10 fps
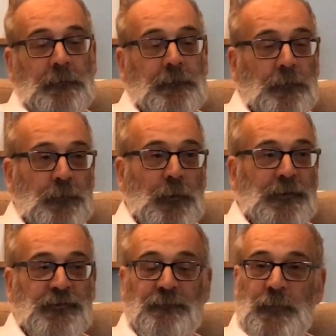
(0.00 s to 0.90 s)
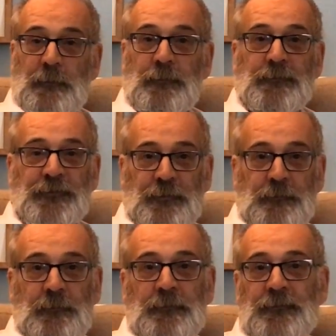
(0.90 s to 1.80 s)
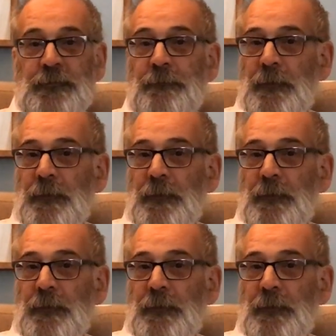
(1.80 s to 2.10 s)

you know the rights of people to to